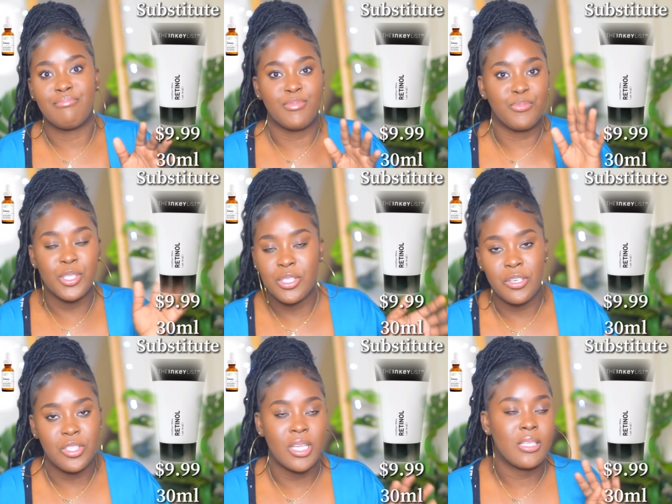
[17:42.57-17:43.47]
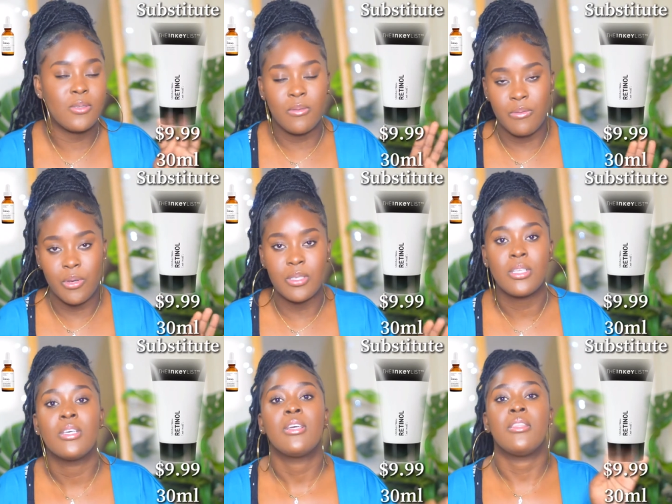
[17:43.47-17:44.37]
researching and so forth
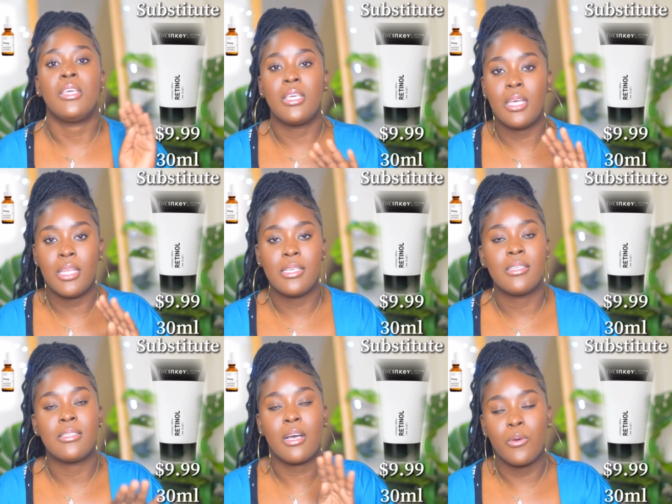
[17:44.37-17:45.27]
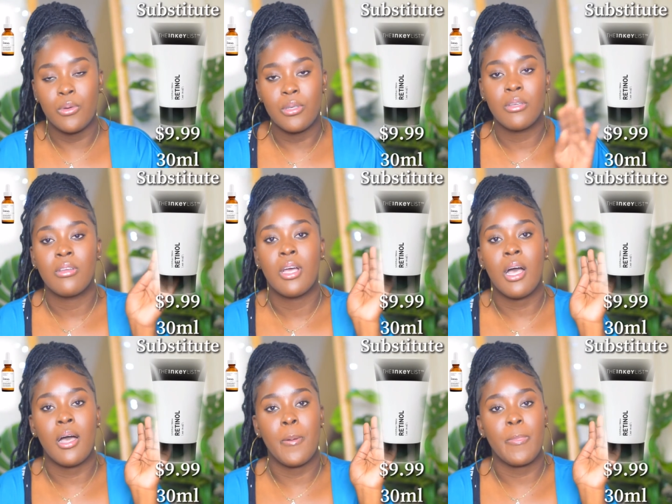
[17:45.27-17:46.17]
the Inkey List is a good
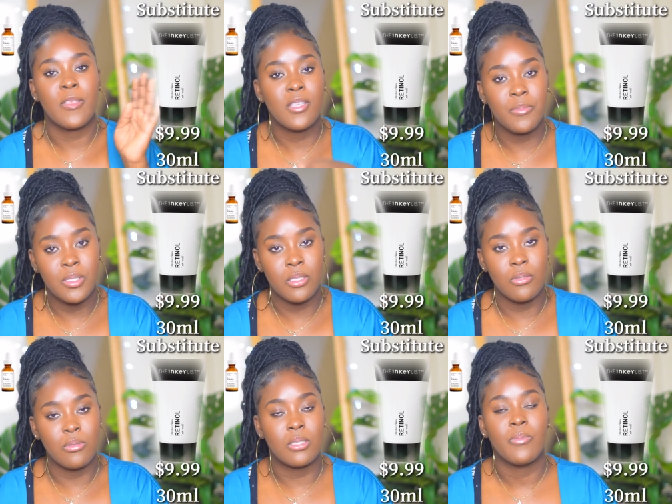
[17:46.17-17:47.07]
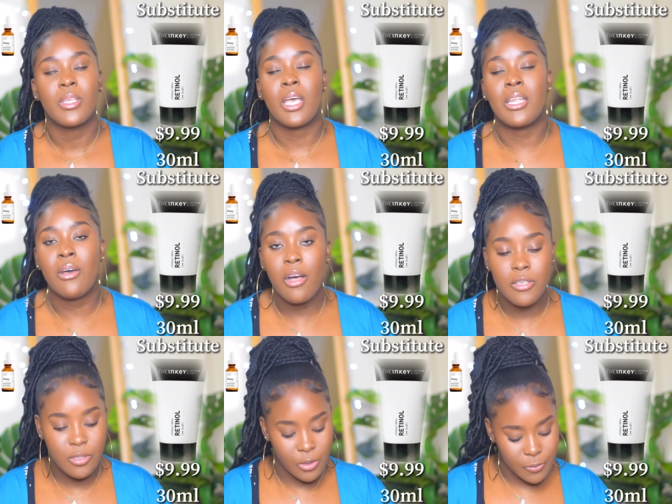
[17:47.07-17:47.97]
um, substitute and
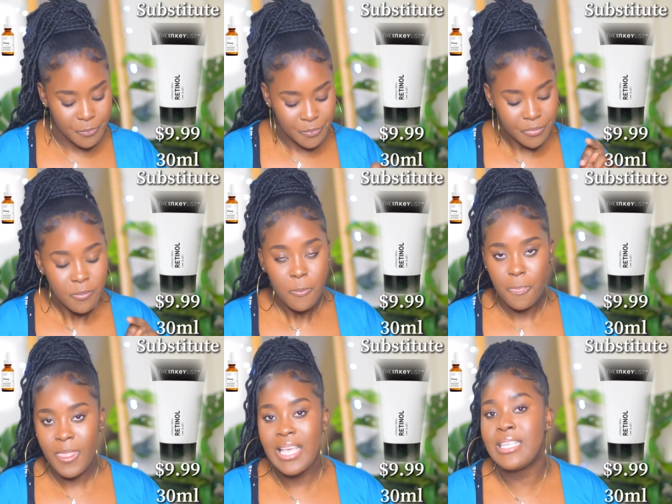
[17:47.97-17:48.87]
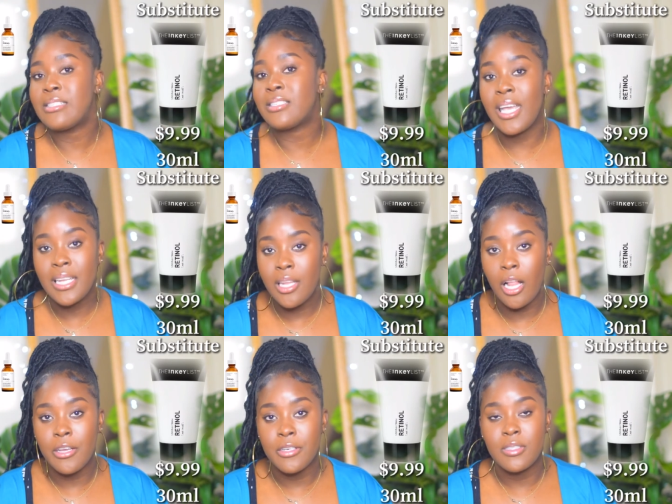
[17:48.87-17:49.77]
also it is ten
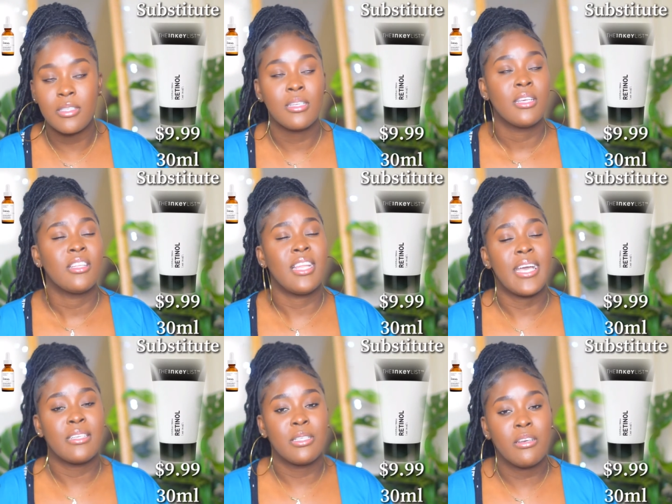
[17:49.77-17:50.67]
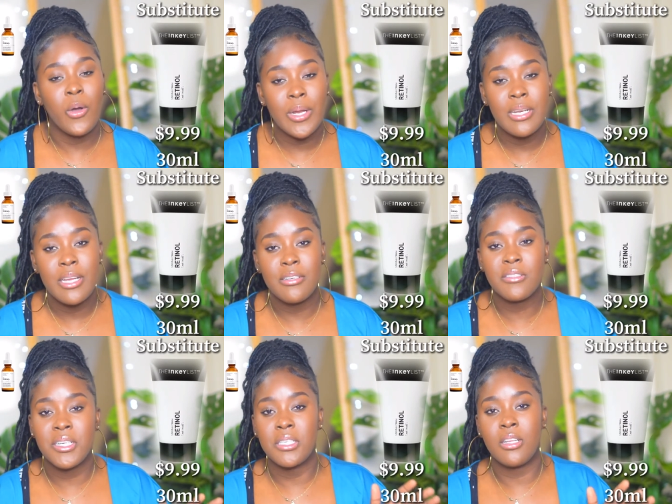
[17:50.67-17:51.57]
dollars. Like the ordinary
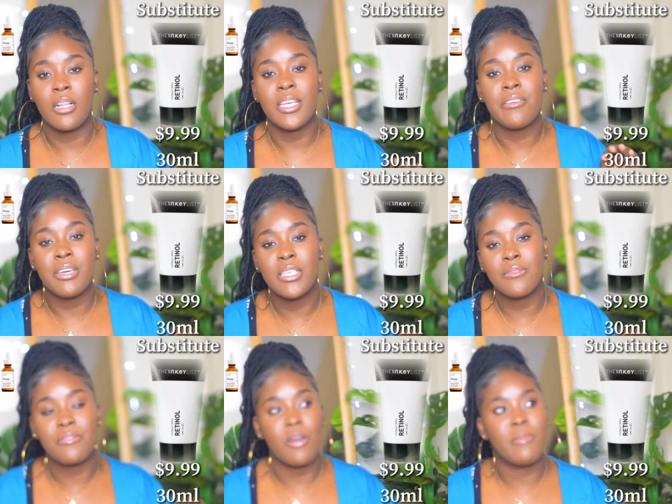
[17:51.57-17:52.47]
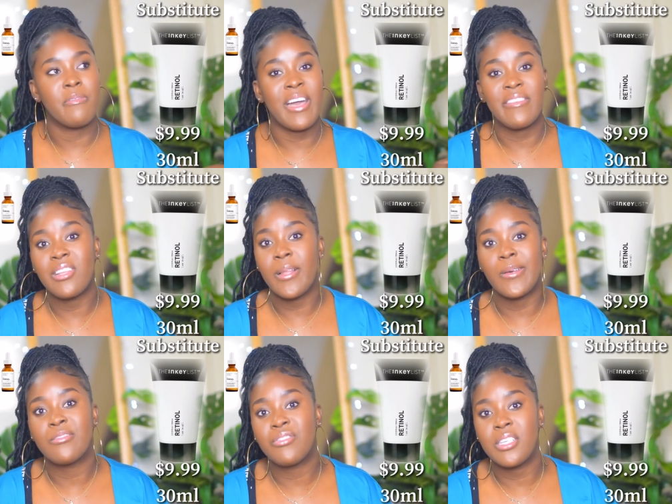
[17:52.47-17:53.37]
retinol, they range from five
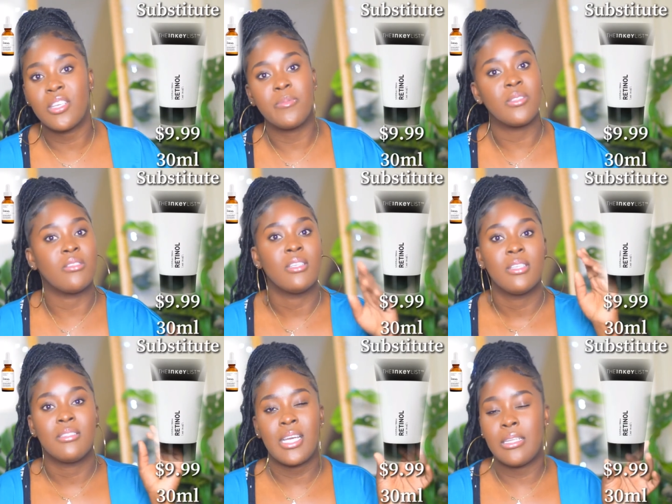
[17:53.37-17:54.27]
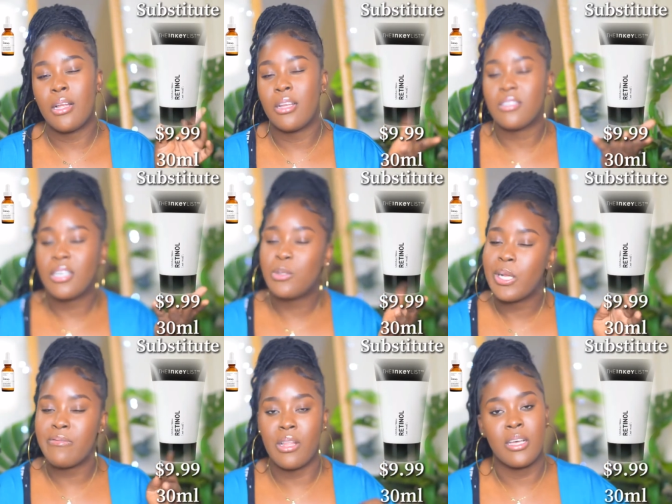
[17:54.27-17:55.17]
dollars straight up to ten dollars or
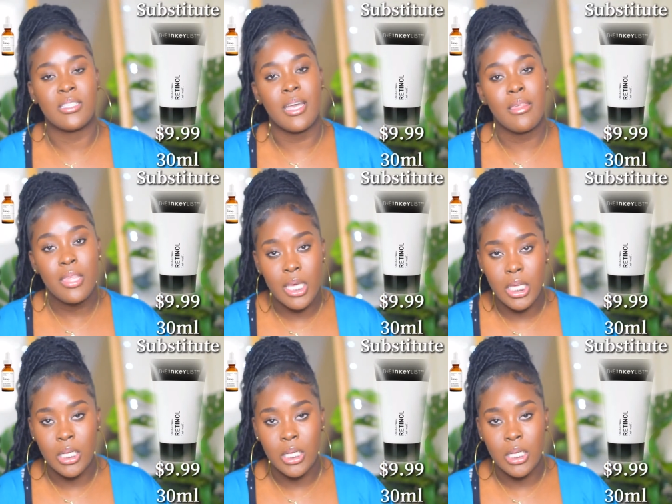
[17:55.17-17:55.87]
twelve dollars, I think.